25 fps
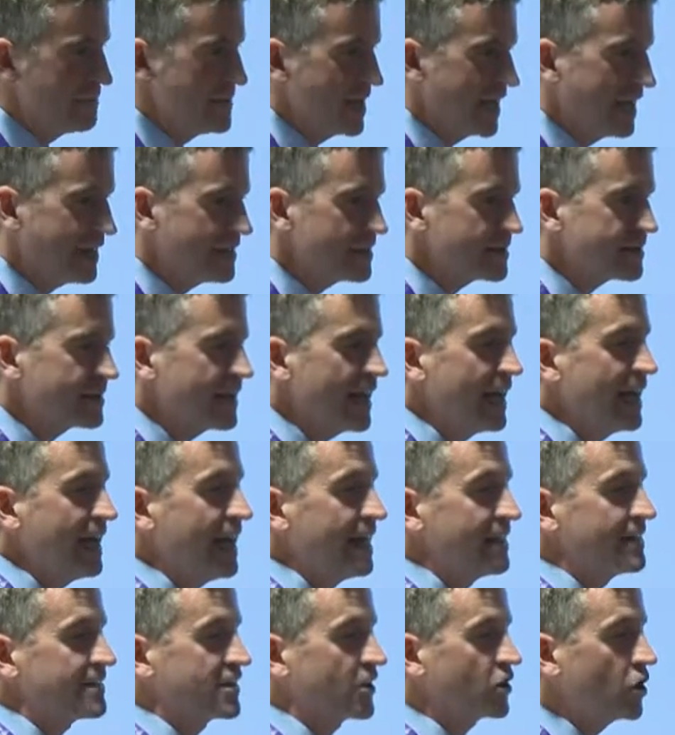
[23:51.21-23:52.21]
means.
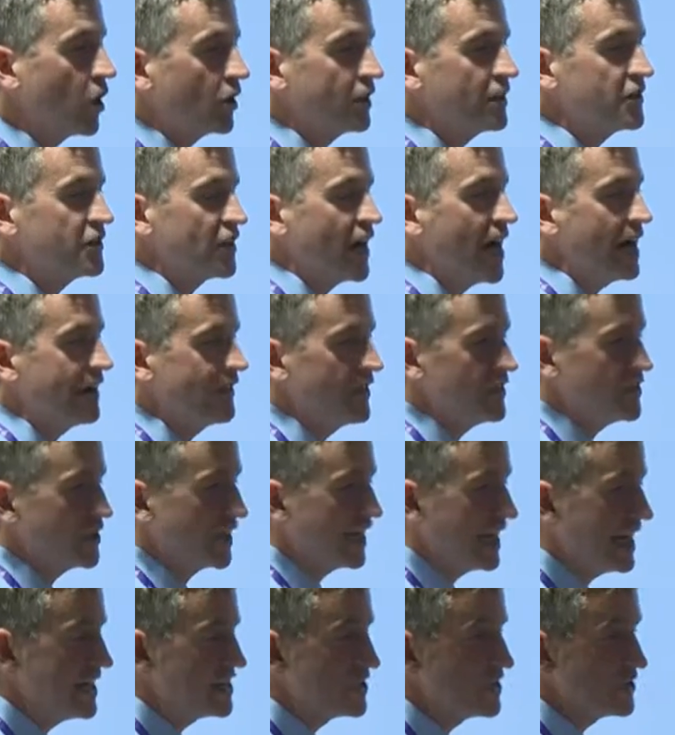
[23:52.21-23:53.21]
There's a college higher
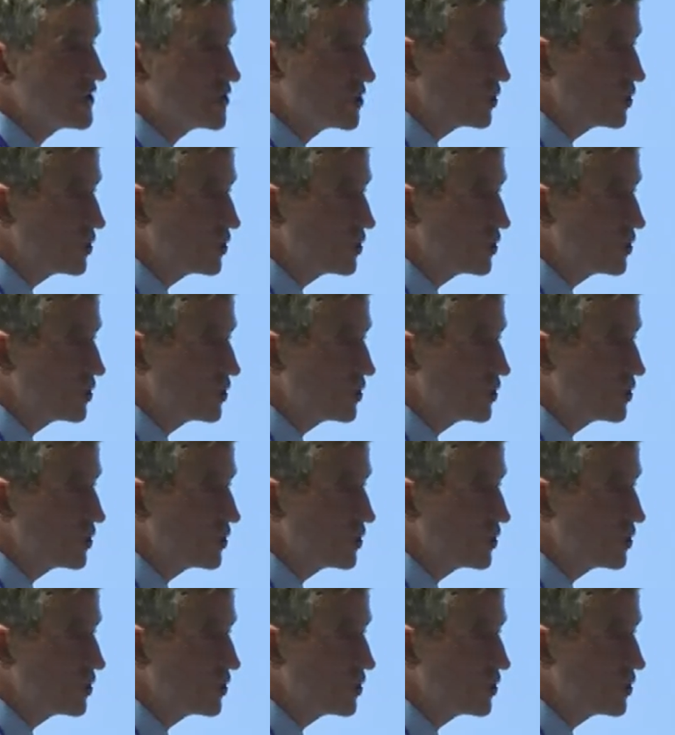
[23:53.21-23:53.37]
education